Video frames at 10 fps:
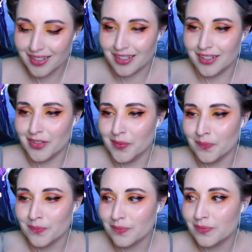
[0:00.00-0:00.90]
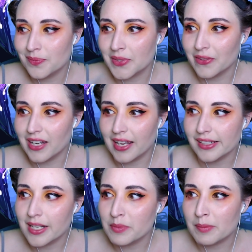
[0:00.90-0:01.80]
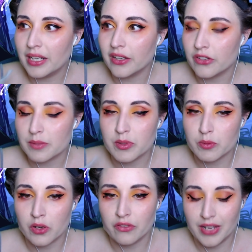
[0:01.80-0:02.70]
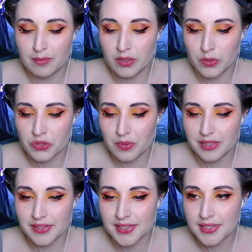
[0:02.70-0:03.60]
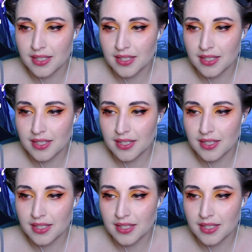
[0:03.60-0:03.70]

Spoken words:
So then I ended up spending Christmas with her family, which was